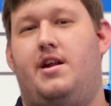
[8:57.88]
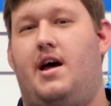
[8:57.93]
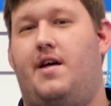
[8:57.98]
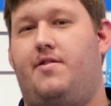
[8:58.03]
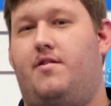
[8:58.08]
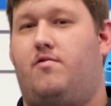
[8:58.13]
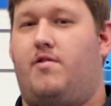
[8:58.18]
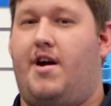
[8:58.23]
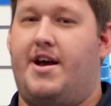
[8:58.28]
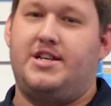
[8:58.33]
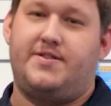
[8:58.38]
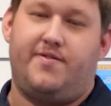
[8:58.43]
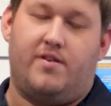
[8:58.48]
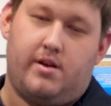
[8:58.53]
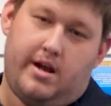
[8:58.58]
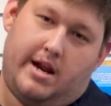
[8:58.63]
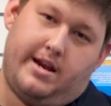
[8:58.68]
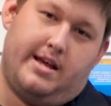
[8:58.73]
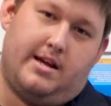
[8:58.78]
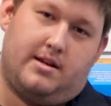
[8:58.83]
another range of
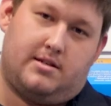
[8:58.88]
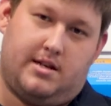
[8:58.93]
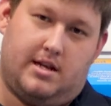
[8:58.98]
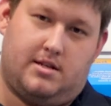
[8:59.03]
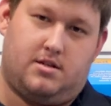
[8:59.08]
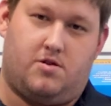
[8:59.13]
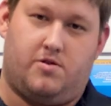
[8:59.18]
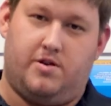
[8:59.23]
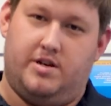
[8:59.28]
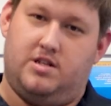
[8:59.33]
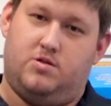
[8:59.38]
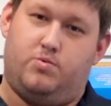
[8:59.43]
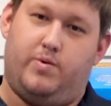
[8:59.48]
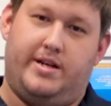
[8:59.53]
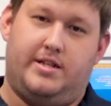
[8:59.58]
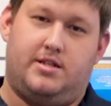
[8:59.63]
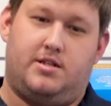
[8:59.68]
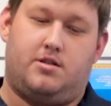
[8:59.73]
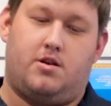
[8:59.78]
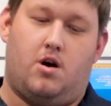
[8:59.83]
cleaning accessories
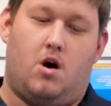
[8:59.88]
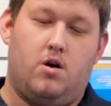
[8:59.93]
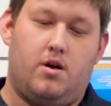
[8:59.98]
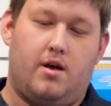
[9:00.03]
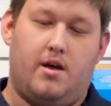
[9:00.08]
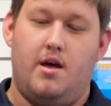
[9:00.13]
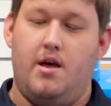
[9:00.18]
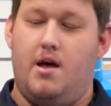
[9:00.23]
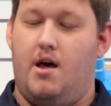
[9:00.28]
we stock.